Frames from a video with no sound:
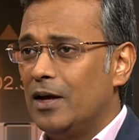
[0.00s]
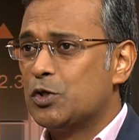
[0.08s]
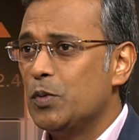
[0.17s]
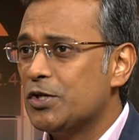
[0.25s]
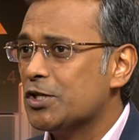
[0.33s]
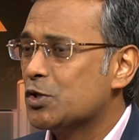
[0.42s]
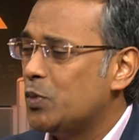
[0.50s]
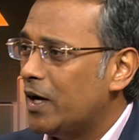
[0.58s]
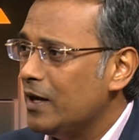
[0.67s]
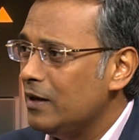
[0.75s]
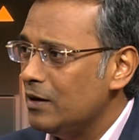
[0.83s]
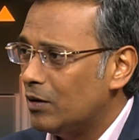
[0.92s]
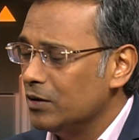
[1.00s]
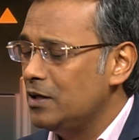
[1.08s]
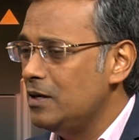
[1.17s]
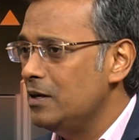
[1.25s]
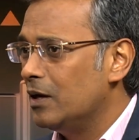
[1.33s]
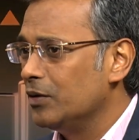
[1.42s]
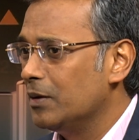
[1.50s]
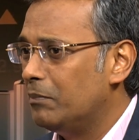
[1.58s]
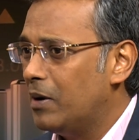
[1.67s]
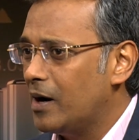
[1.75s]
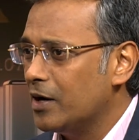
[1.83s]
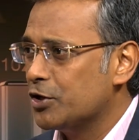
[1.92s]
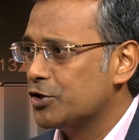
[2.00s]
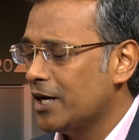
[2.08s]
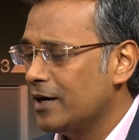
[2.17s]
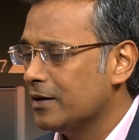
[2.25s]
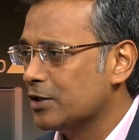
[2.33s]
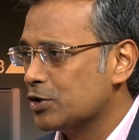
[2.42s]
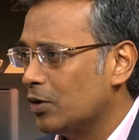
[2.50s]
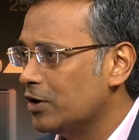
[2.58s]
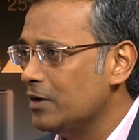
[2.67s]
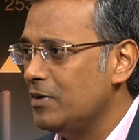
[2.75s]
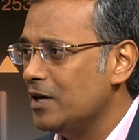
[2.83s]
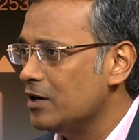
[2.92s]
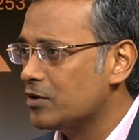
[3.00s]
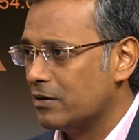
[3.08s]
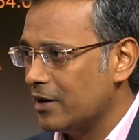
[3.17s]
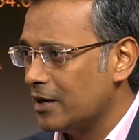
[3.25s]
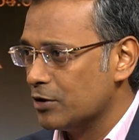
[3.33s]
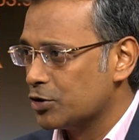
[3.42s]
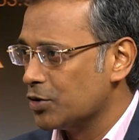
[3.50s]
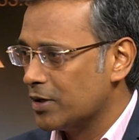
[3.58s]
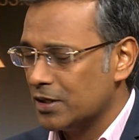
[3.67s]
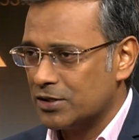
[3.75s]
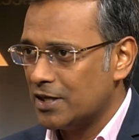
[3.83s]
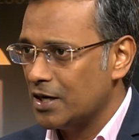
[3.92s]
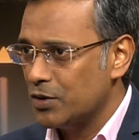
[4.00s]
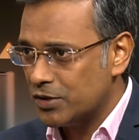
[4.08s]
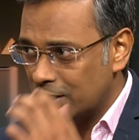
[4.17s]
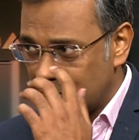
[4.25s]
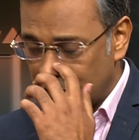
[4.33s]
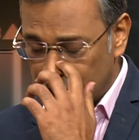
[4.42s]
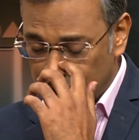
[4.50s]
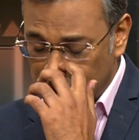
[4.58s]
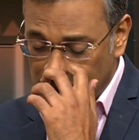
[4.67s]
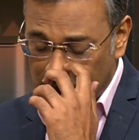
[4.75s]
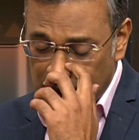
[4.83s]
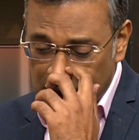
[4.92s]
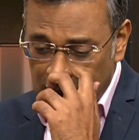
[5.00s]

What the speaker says: So which is why on the Bard chat, it's already been integrated. So you can start using it from today.